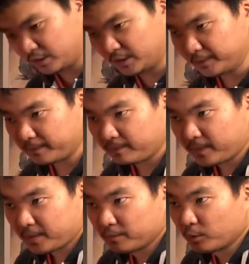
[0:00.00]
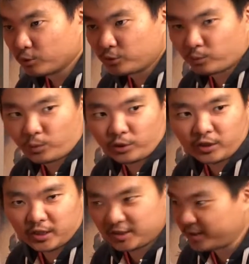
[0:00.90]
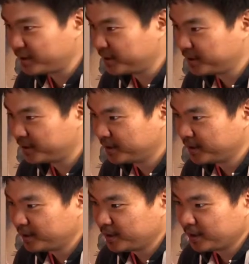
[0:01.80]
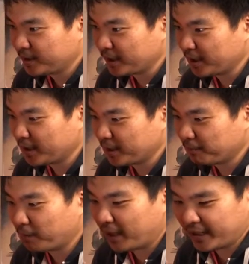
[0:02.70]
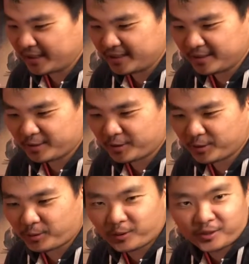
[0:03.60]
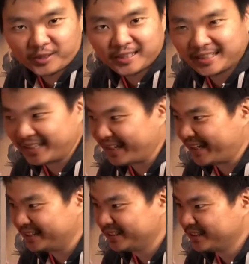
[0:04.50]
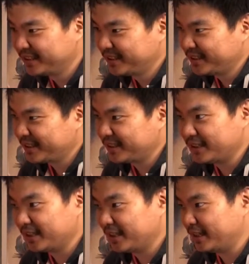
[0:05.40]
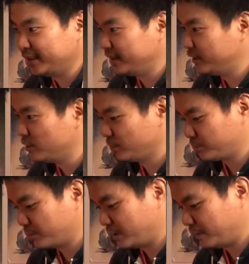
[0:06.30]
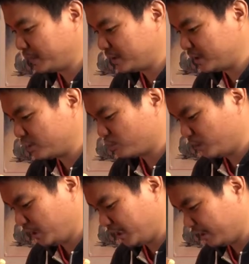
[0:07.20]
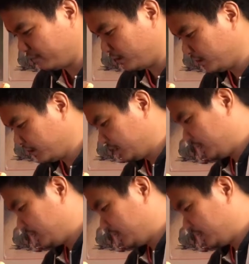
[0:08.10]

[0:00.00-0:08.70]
the most worthiest buy or order that I had, and it looks really amazing. It's really heavy.